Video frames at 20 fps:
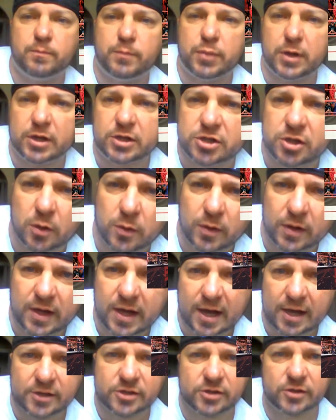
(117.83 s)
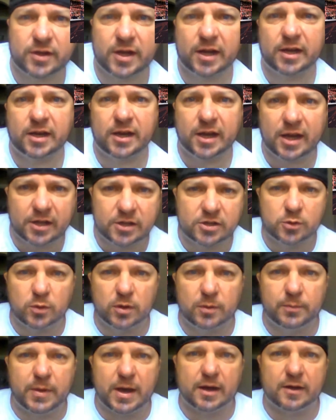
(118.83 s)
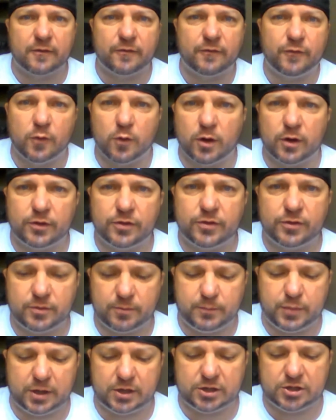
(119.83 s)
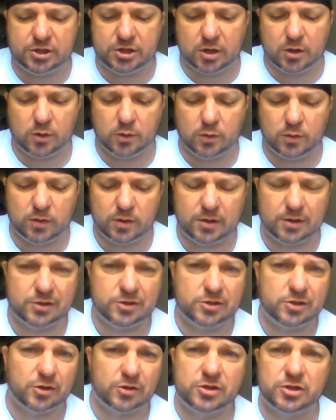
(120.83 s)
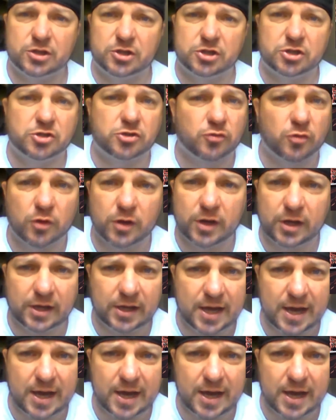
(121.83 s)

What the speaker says: Big Show and Cass are getting into it, back and forth. Big Show starts destroying